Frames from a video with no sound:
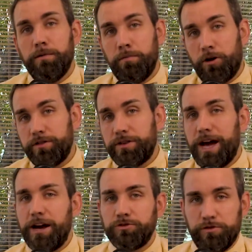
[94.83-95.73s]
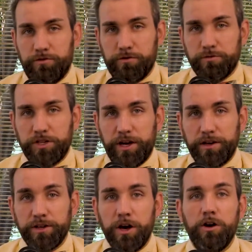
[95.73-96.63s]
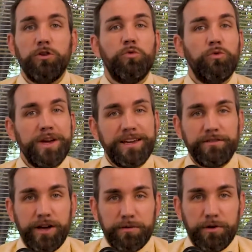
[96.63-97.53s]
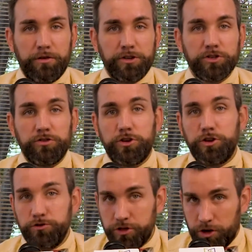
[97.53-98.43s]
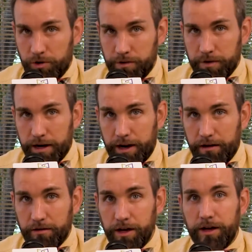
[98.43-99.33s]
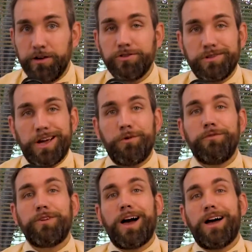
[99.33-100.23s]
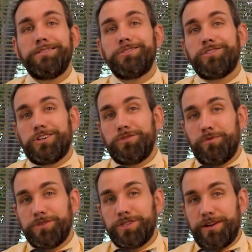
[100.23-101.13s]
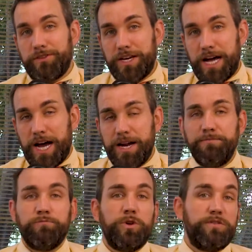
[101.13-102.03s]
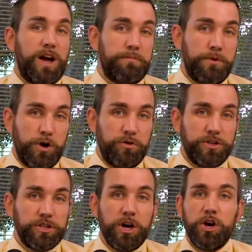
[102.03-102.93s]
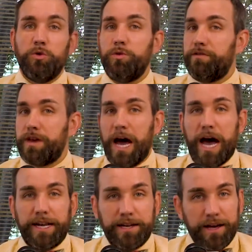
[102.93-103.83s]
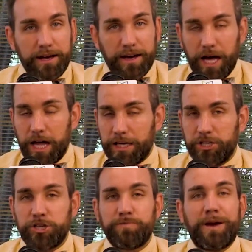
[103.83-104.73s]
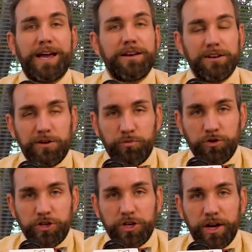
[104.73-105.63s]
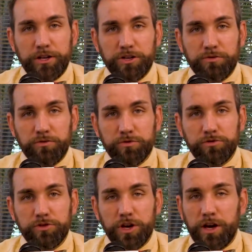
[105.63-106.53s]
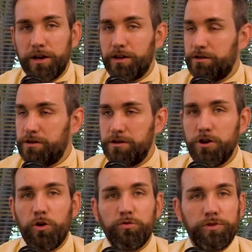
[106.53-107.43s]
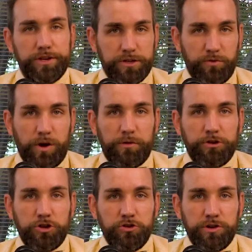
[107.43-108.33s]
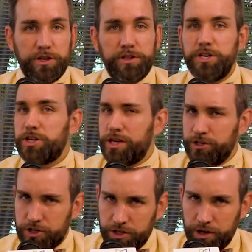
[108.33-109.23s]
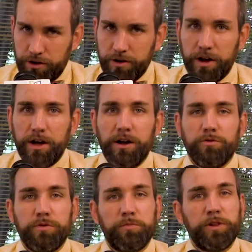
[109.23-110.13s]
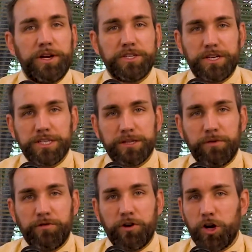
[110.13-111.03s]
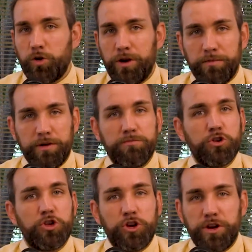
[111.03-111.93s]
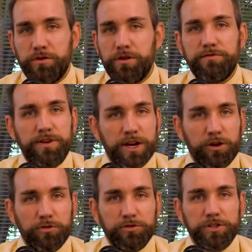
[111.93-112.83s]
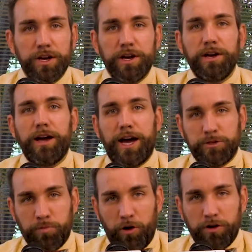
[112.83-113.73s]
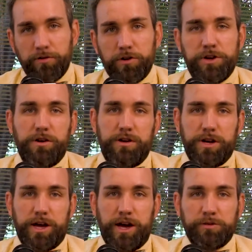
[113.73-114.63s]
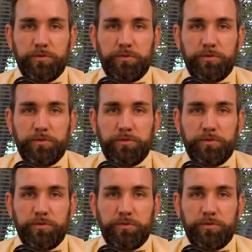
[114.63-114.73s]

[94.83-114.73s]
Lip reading: Part of the tax reform says we can take bonus on used equipment now. So now we've got Section 179, we've got bonus, we've got expanded depreciation rules. No reason why we shouldn't at least consider replacing some of our equipment, machinery, vehicles as part of our year-end tax